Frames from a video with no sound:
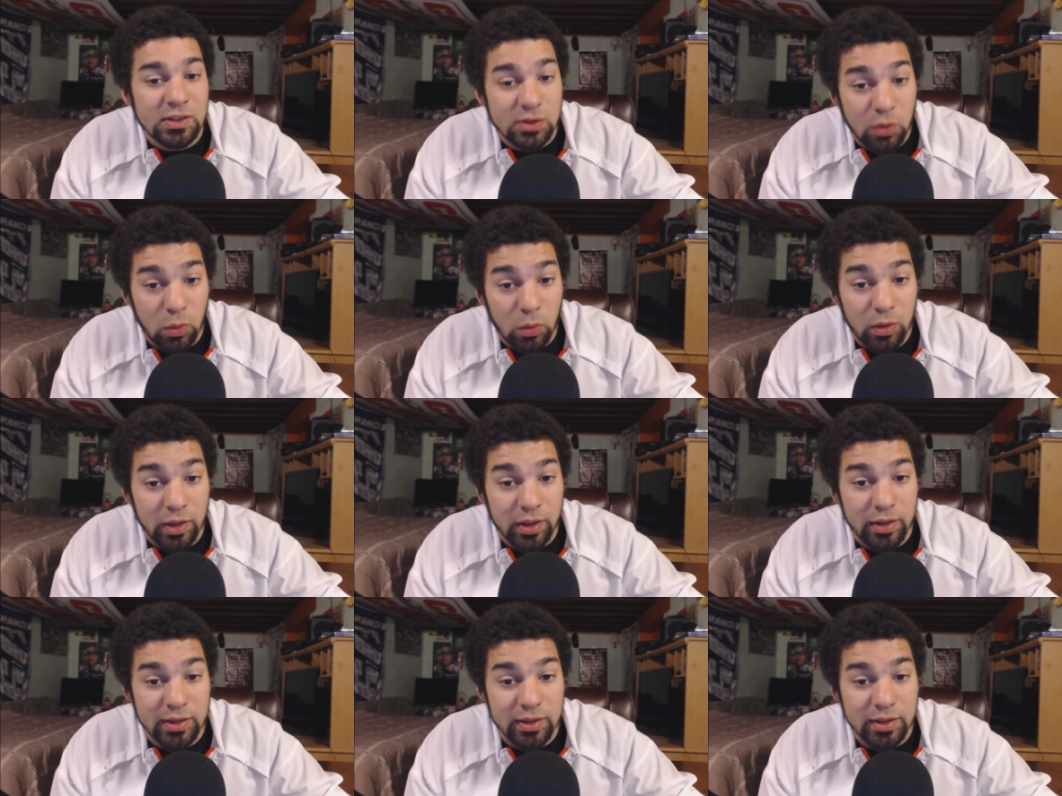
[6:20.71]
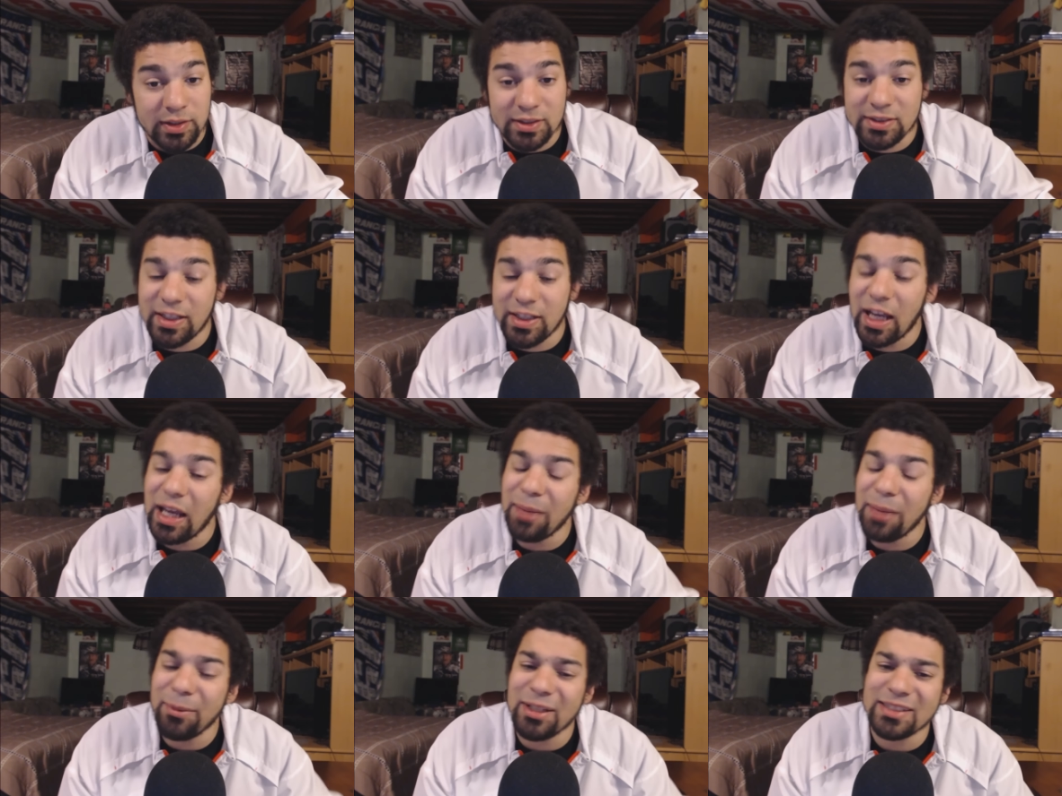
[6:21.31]
story,
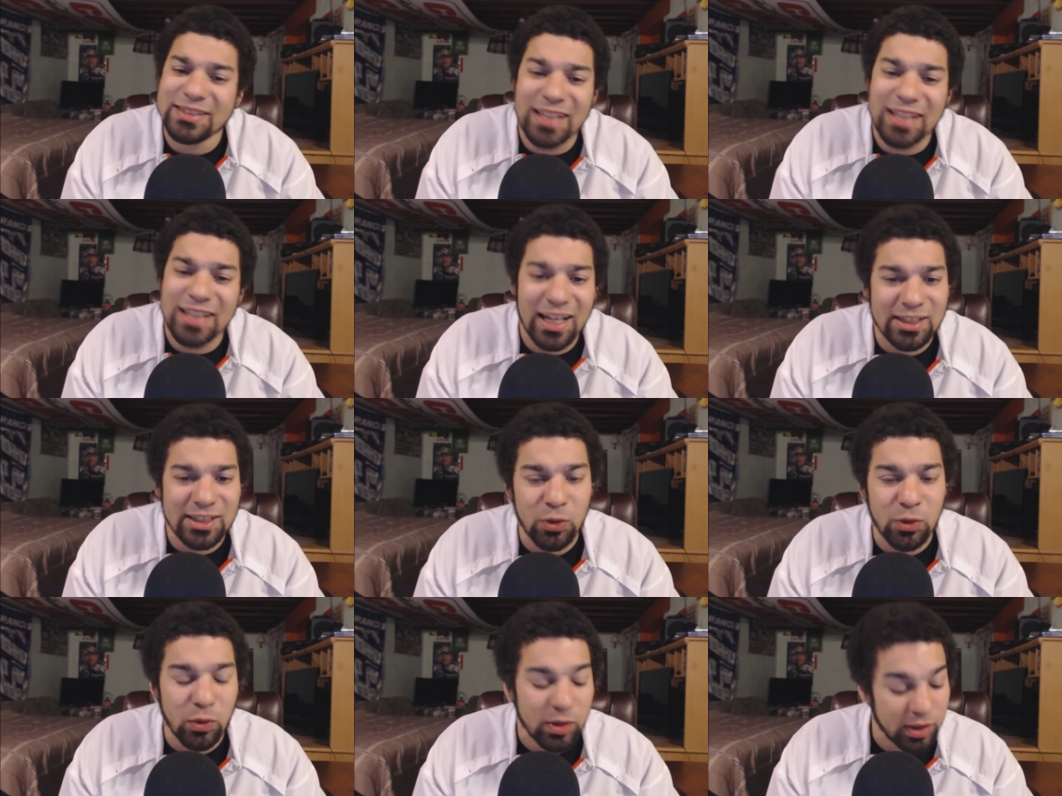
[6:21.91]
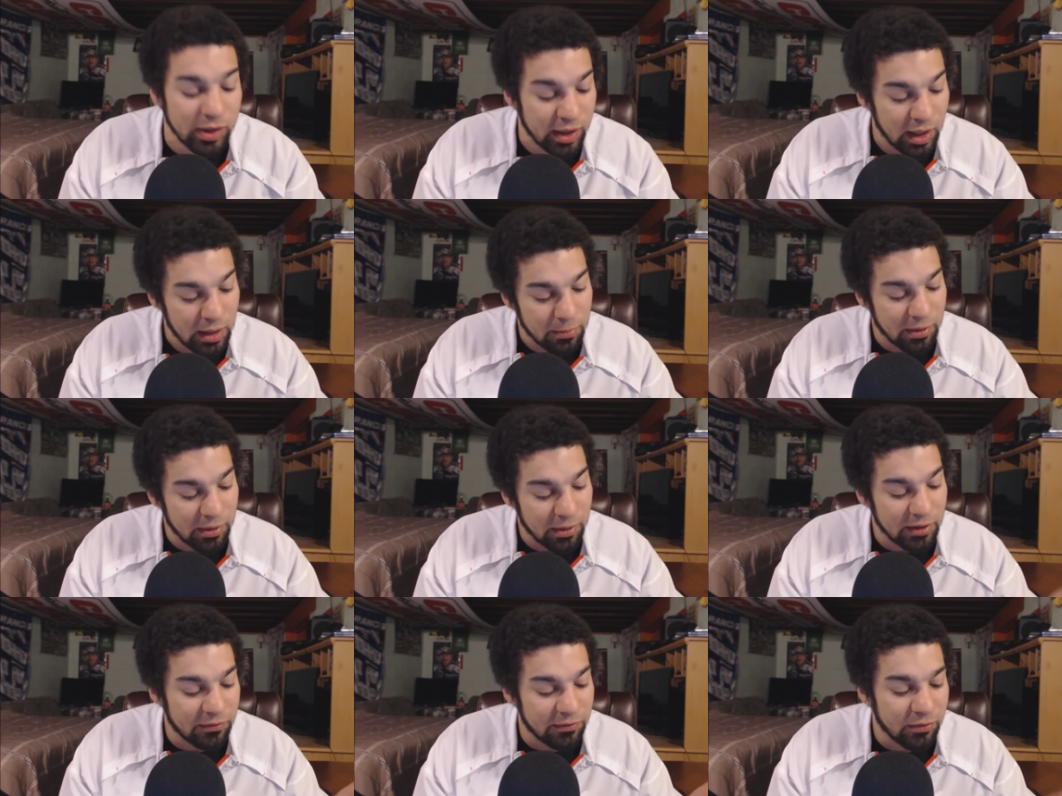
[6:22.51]
same exact story,
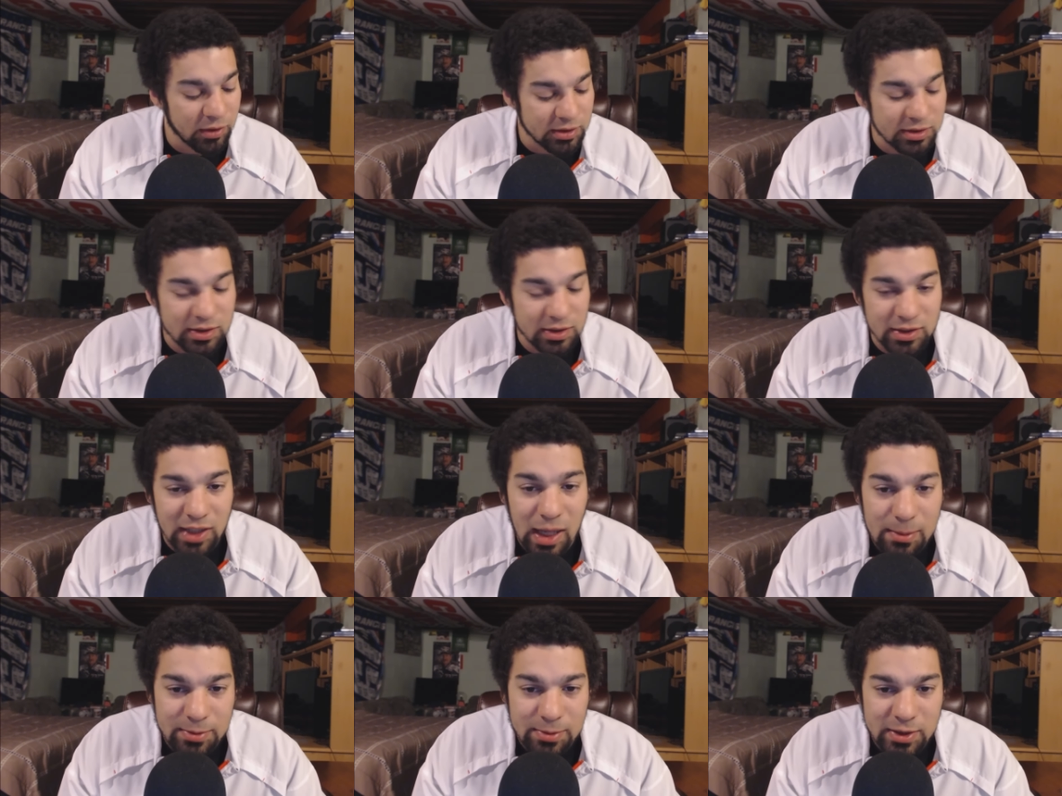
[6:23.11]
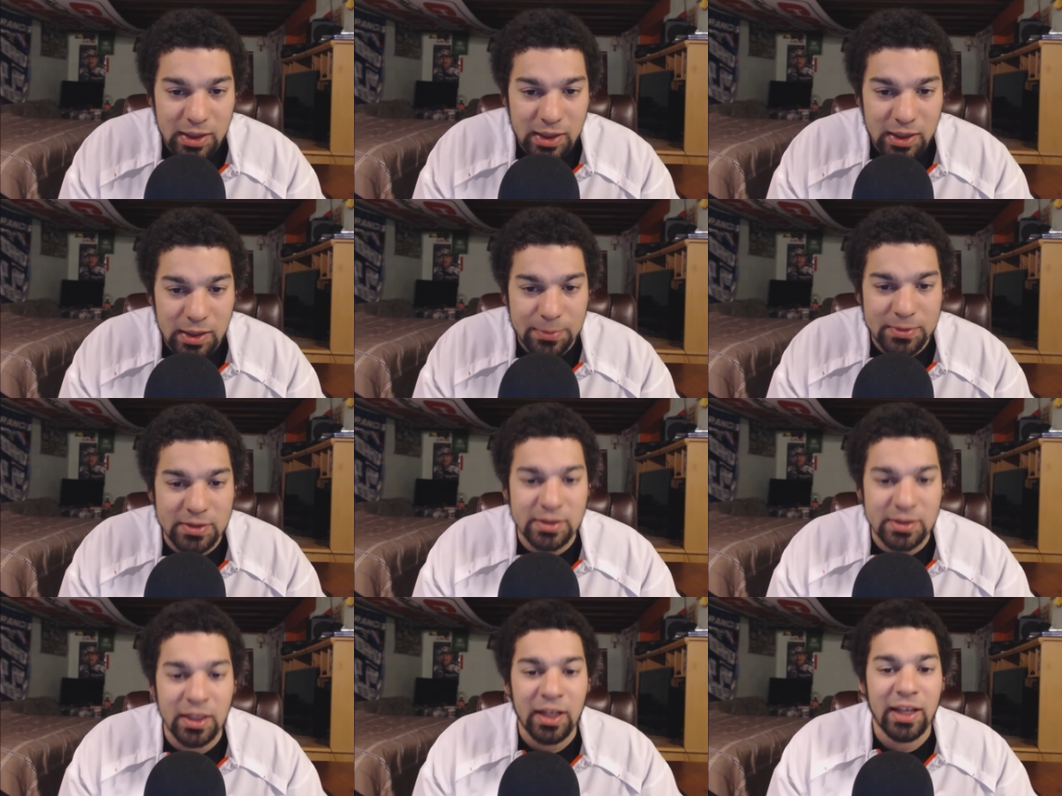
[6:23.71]
but it fills in the time
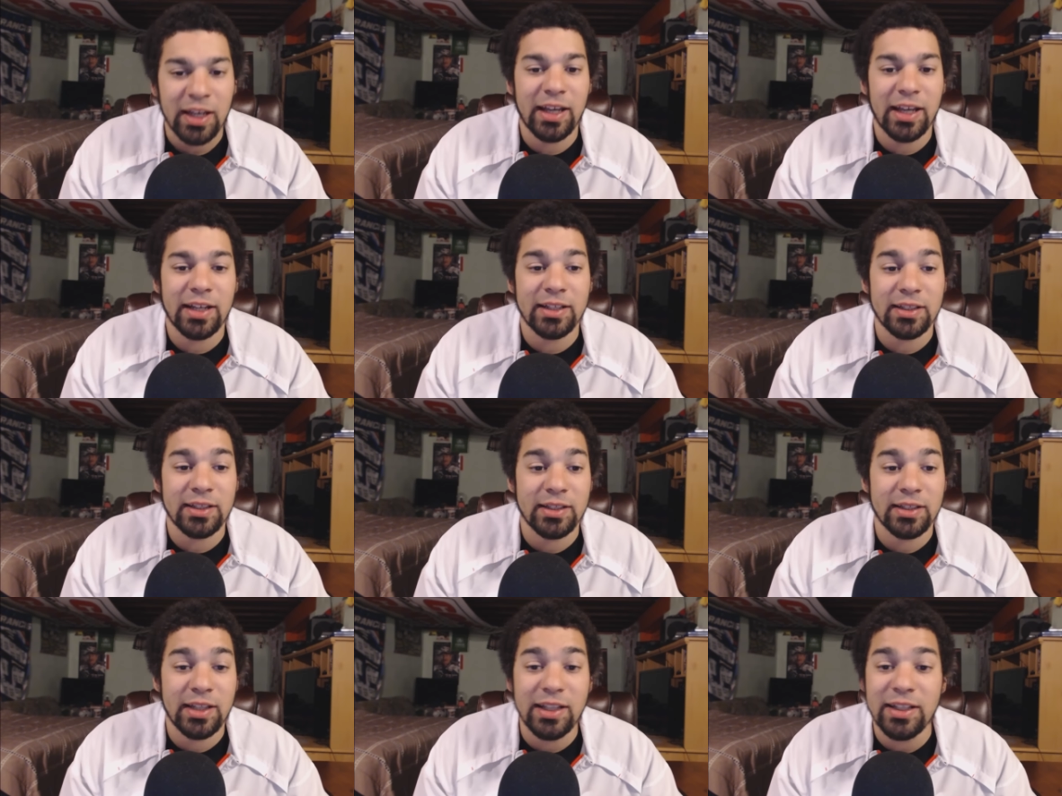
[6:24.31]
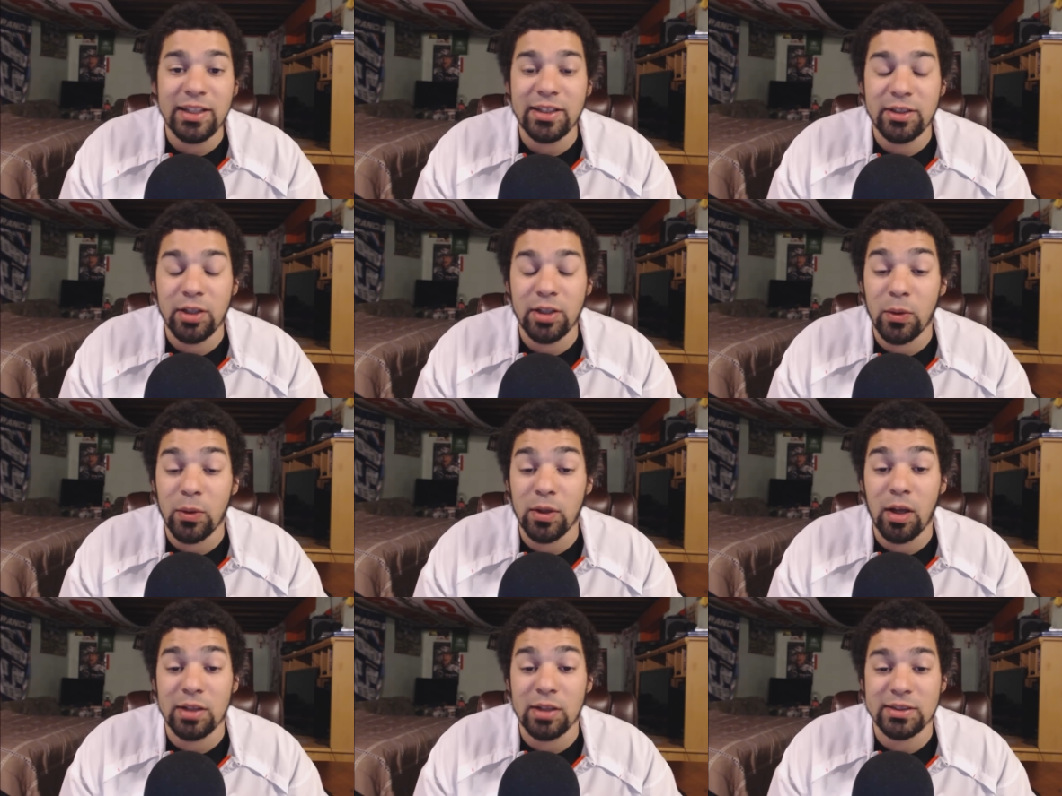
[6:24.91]
skips and
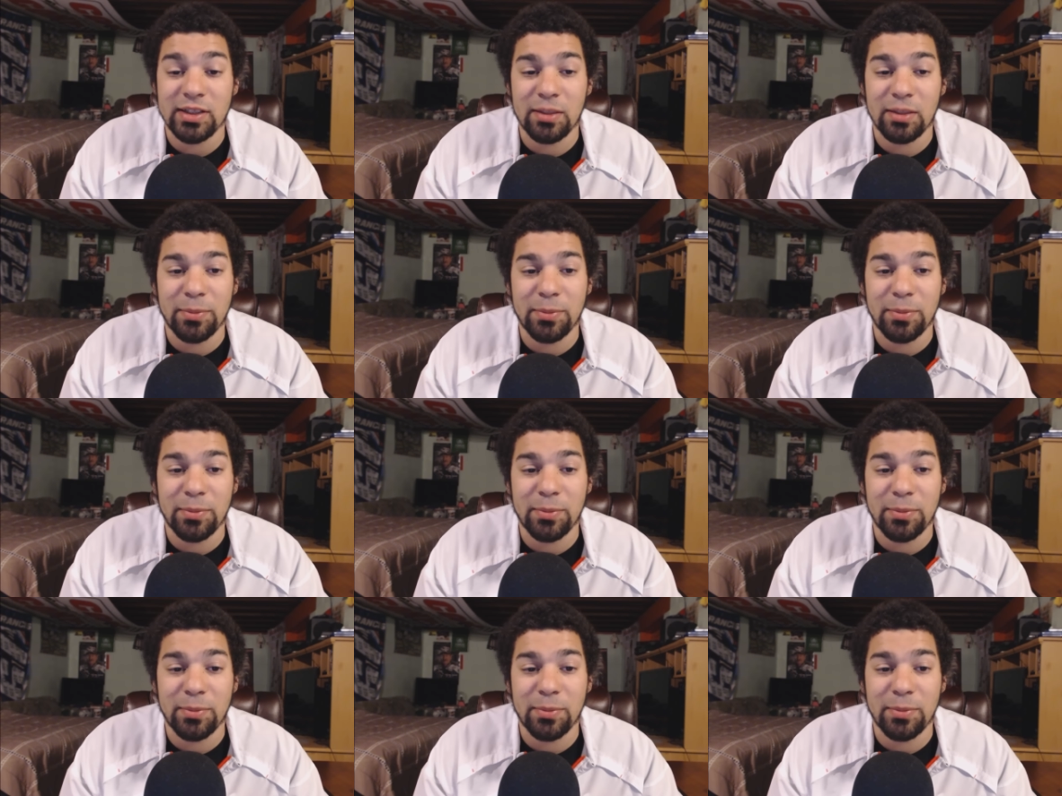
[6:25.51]
Kirito and Asuna.